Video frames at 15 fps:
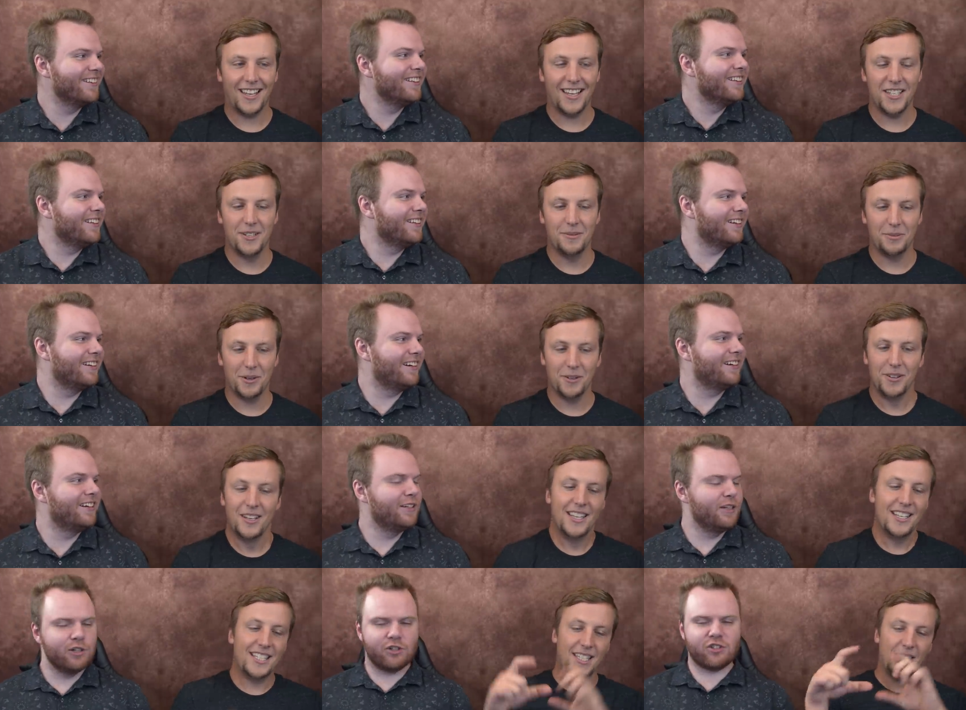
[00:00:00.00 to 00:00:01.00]
Speaker 1: I got you, bro.
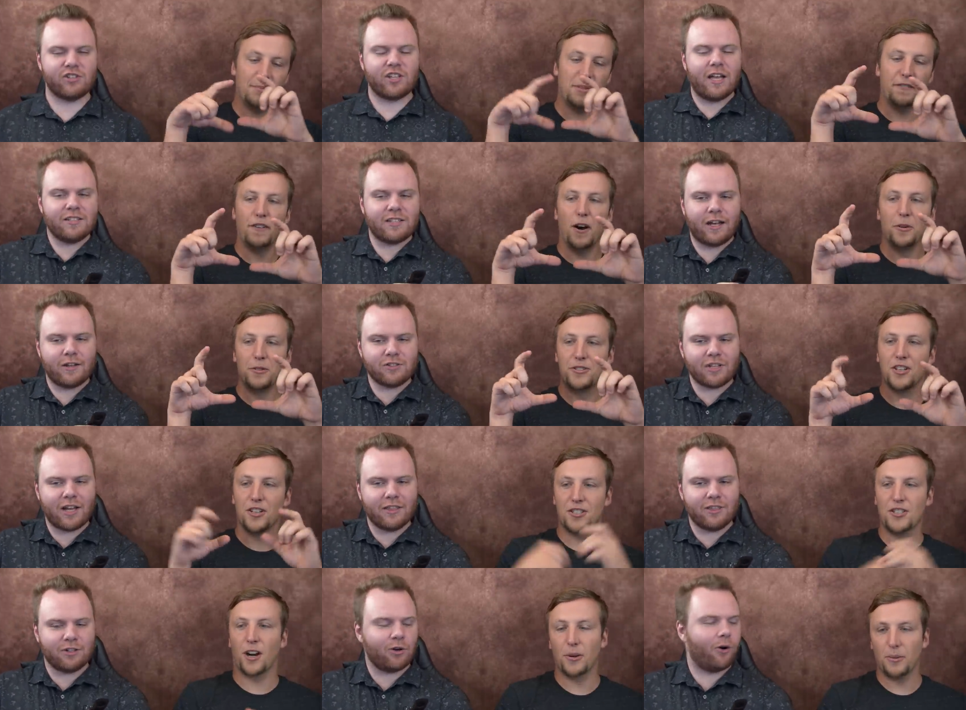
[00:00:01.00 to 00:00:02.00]
Sets Stands the
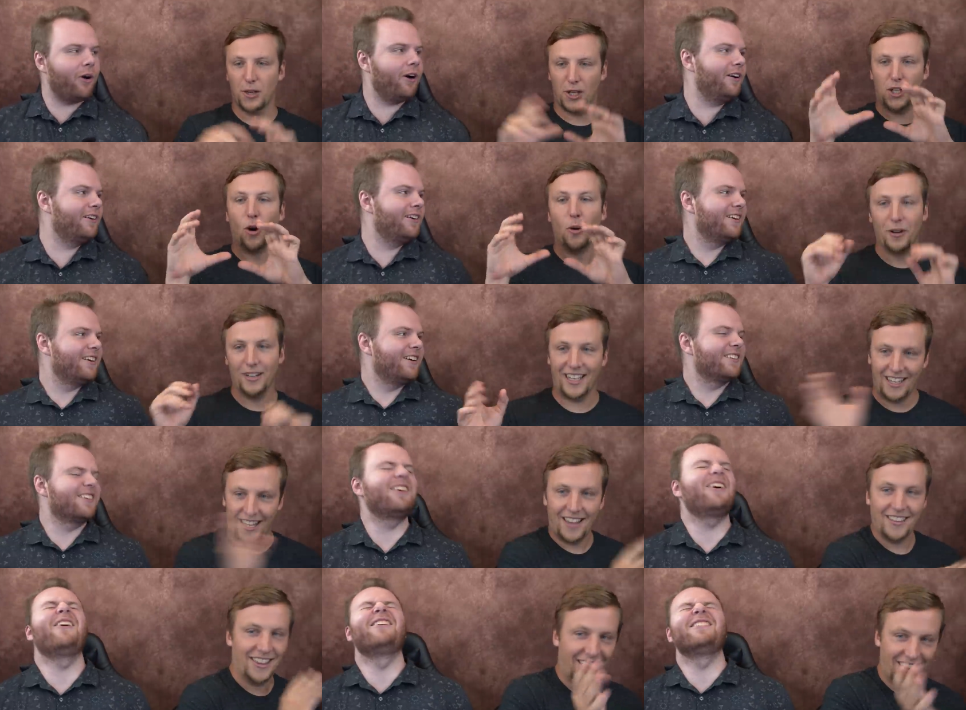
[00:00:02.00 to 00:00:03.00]
outside the door, recording,
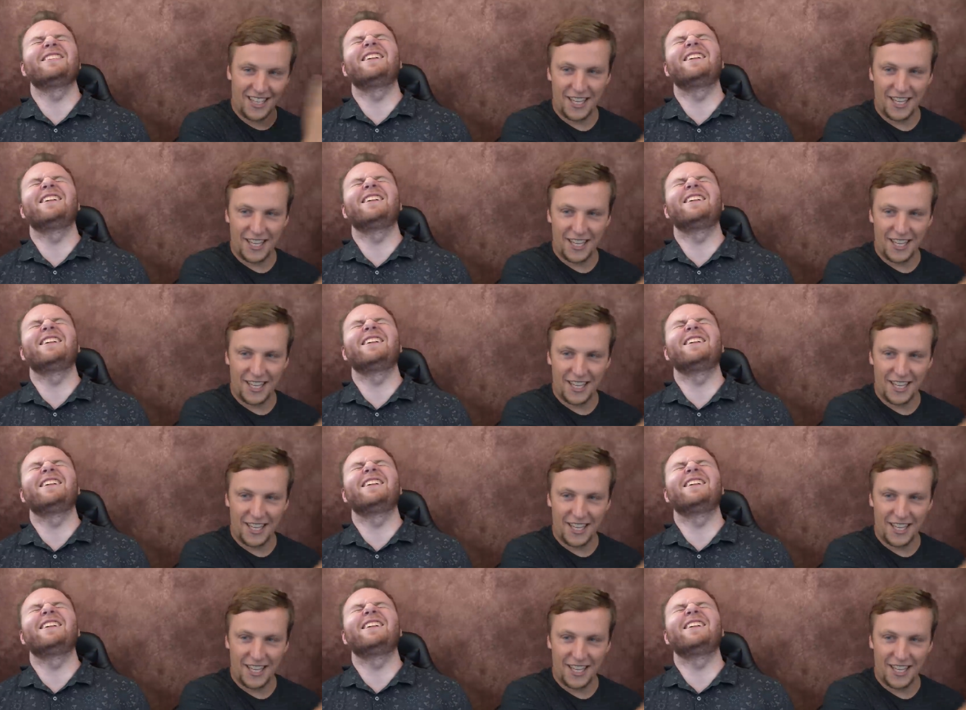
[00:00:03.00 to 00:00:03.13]
and then